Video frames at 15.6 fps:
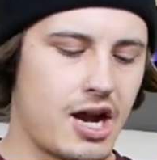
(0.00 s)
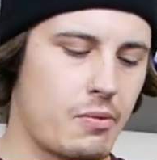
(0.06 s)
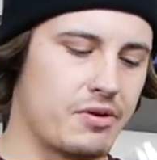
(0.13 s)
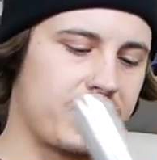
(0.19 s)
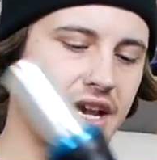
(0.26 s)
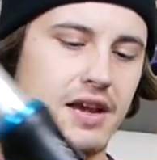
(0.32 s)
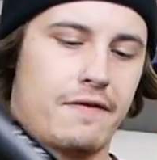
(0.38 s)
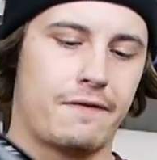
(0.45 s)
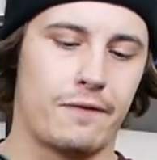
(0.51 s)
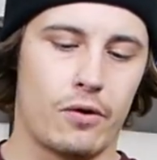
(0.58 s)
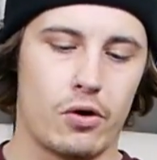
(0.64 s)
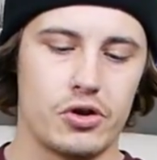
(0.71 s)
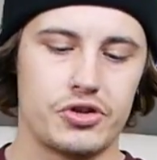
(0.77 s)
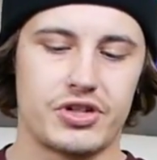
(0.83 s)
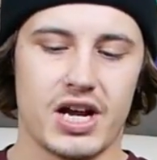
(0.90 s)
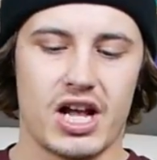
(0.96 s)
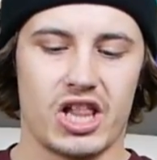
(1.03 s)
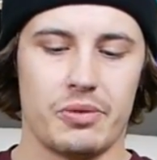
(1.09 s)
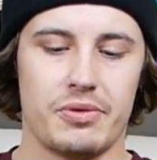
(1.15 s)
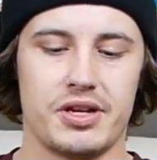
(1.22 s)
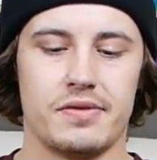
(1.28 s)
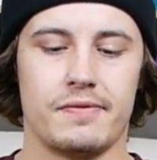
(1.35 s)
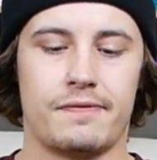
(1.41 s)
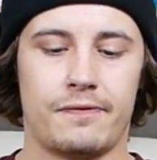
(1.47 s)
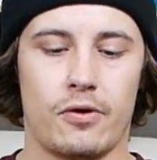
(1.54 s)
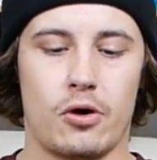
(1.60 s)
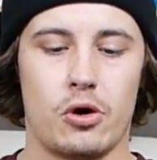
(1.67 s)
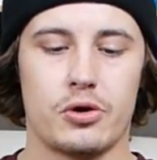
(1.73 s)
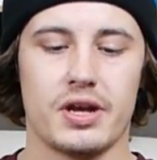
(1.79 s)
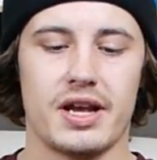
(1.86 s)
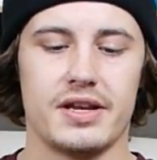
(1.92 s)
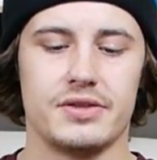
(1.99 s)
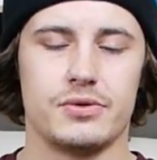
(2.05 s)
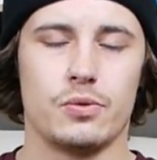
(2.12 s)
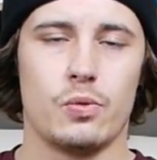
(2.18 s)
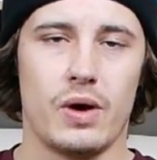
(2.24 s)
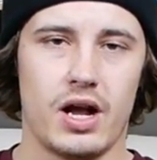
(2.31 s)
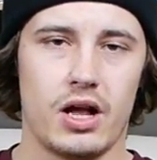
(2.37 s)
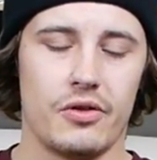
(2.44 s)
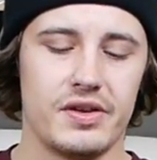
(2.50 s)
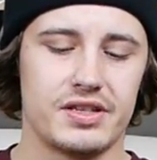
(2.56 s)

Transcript: with a forged aluminium fork as well.